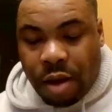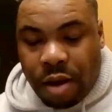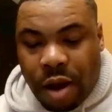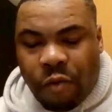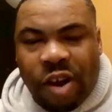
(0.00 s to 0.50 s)

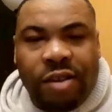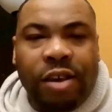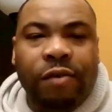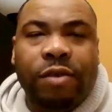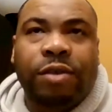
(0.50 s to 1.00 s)
Now, Resident
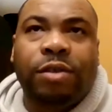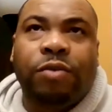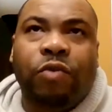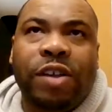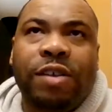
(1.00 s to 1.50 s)

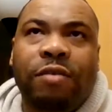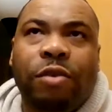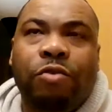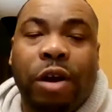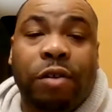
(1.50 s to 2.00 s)
Evil
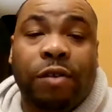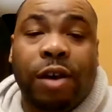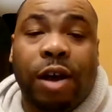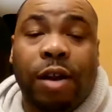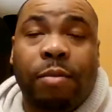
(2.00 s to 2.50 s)
Director's
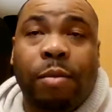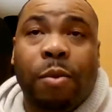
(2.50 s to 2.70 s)
Cut,